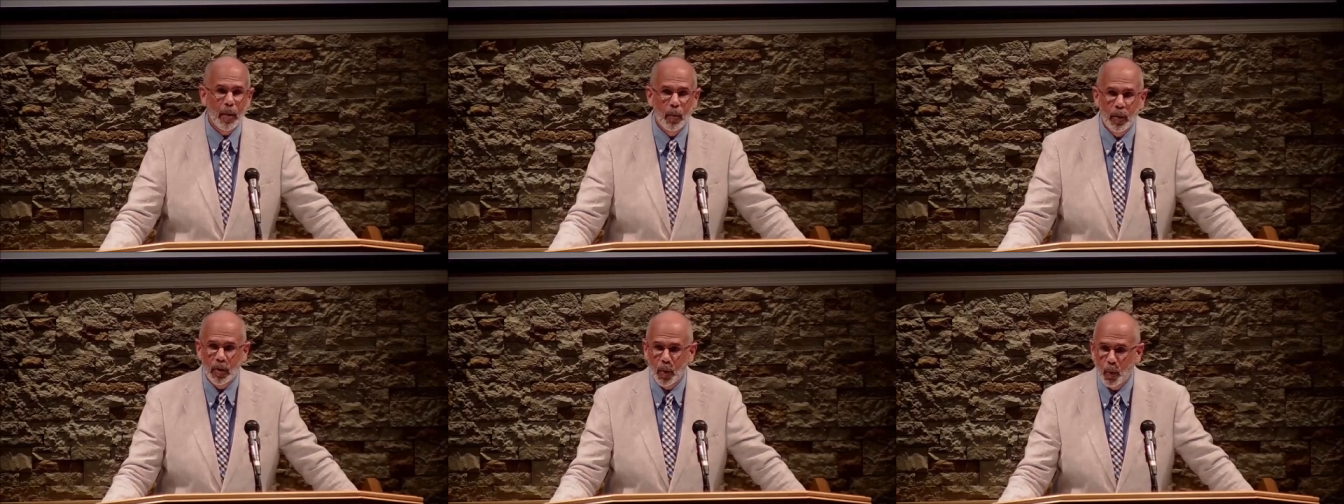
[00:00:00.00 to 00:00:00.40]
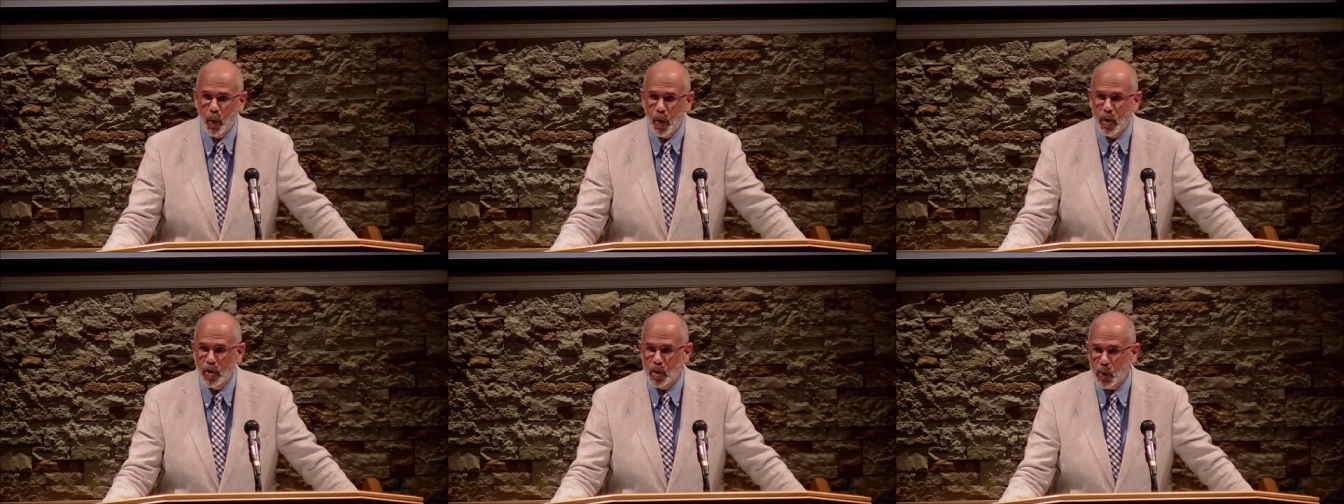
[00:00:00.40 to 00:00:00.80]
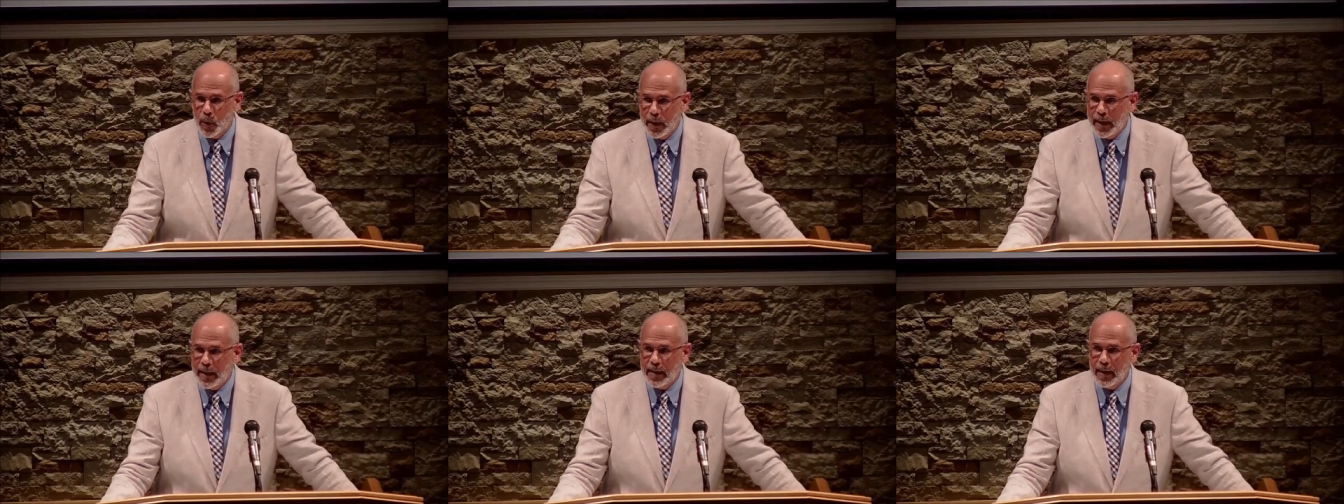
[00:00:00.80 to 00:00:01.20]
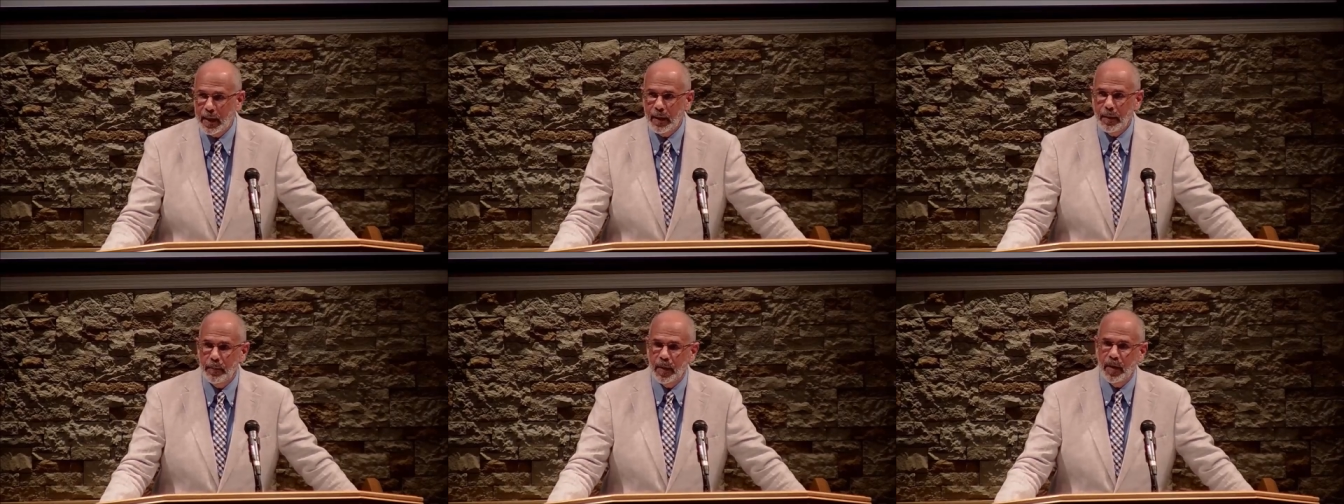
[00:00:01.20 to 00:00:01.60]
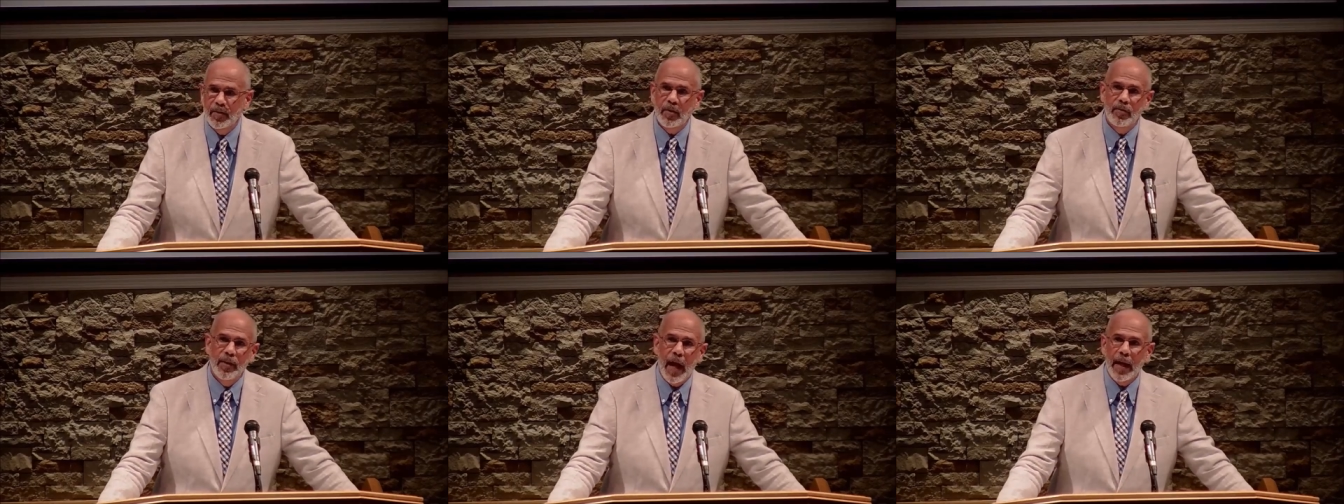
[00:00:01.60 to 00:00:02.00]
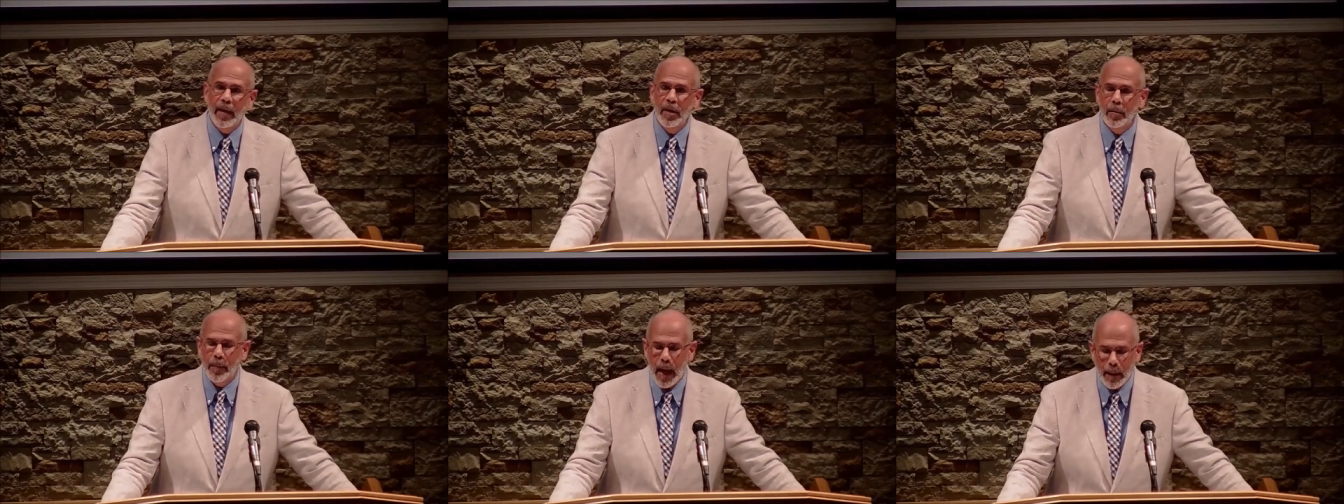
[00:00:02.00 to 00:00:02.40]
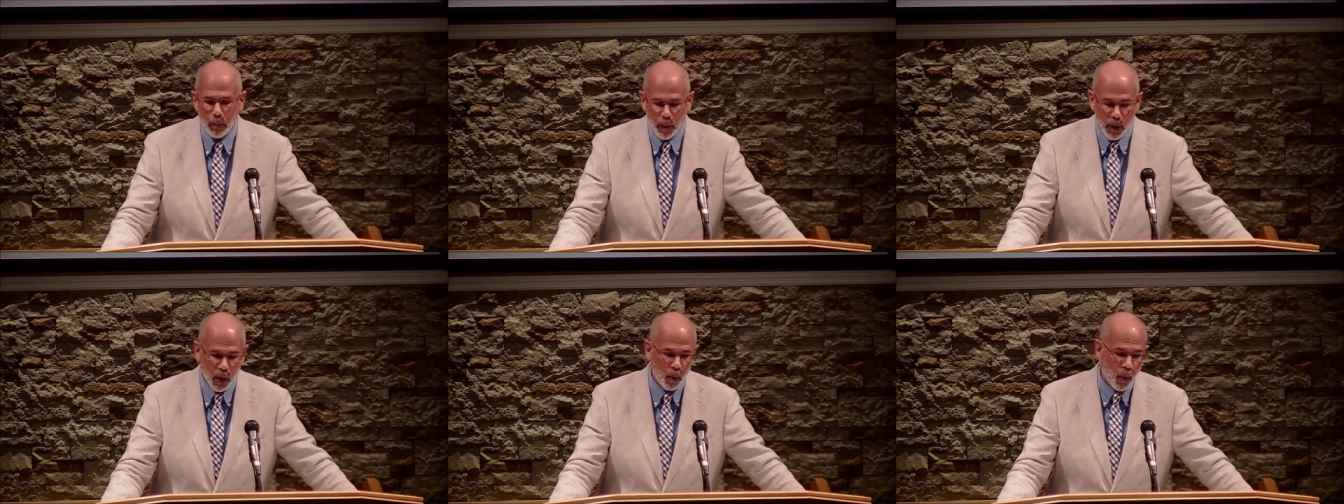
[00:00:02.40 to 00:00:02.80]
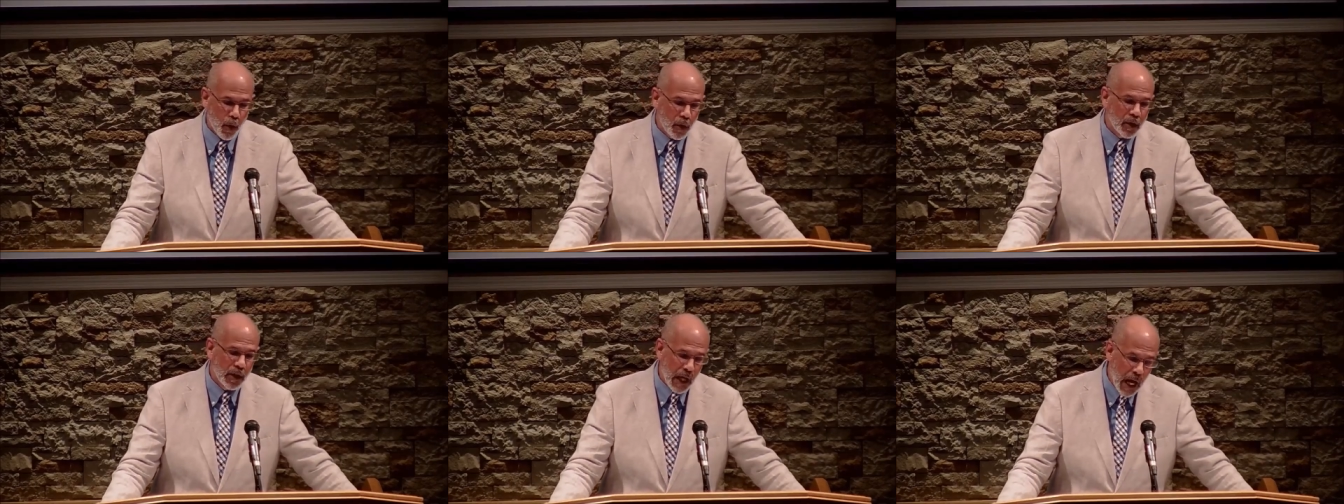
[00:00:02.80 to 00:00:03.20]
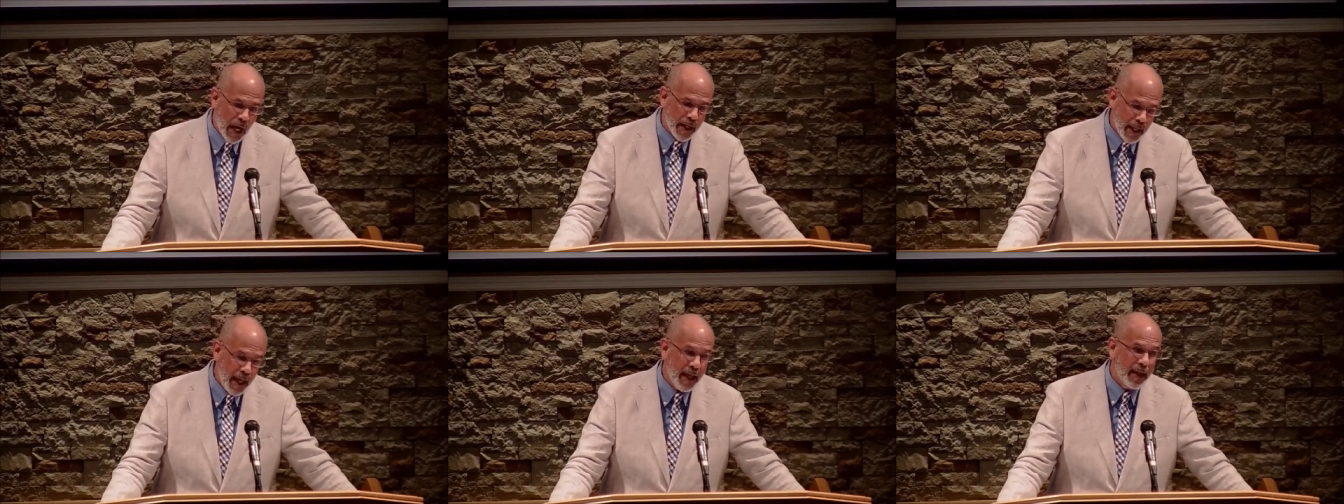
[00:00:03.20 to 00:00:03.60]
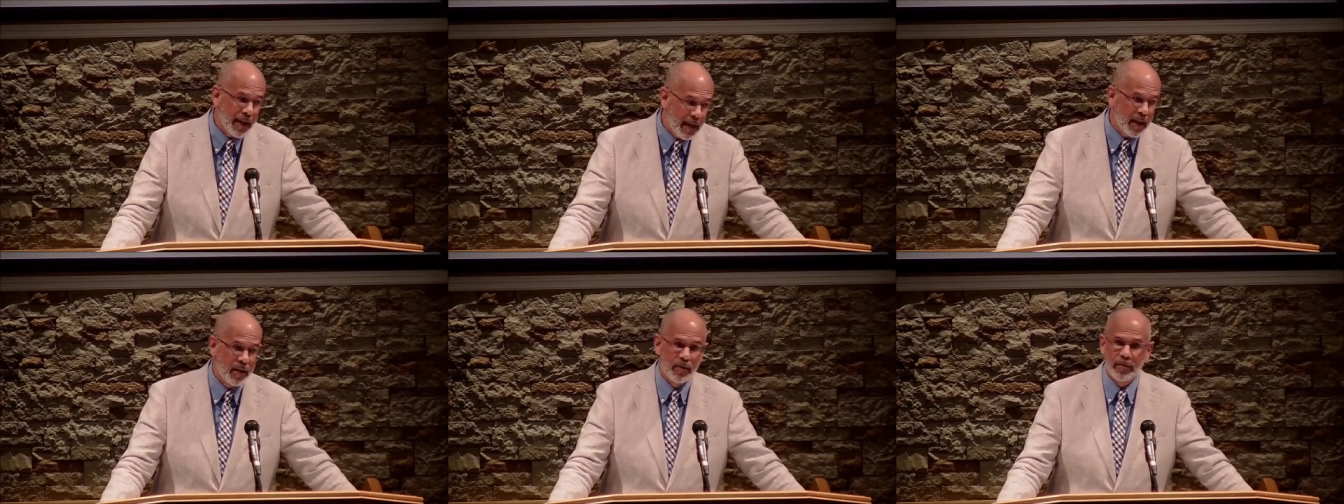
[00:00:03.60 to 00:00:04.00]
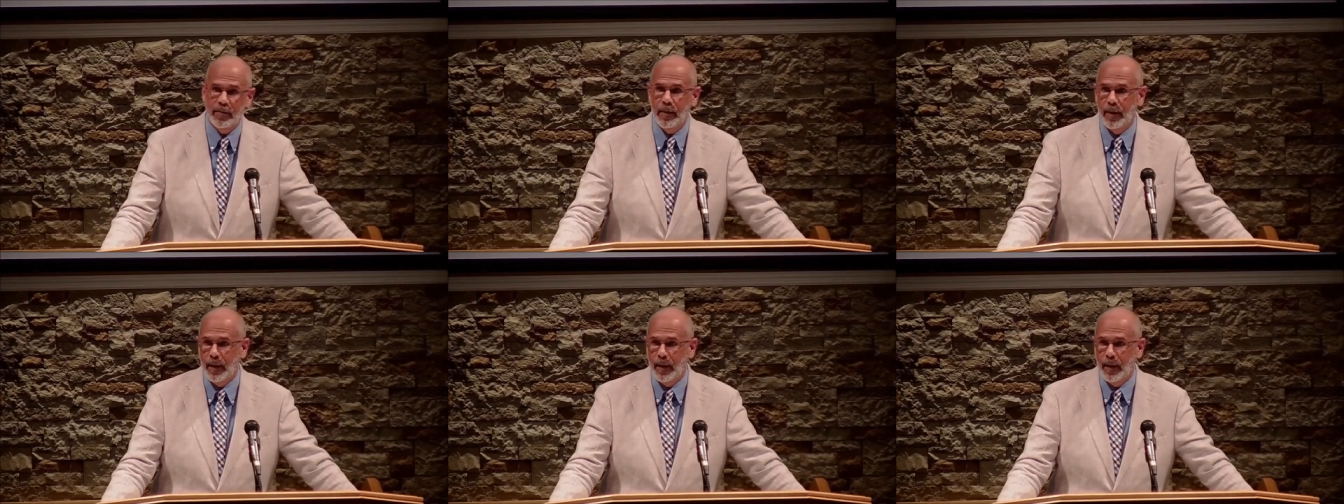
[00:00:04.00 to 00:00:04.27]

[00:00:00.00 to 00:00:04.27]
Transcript: with the word Trinity, because it's not in the Bible, the word Godhead is.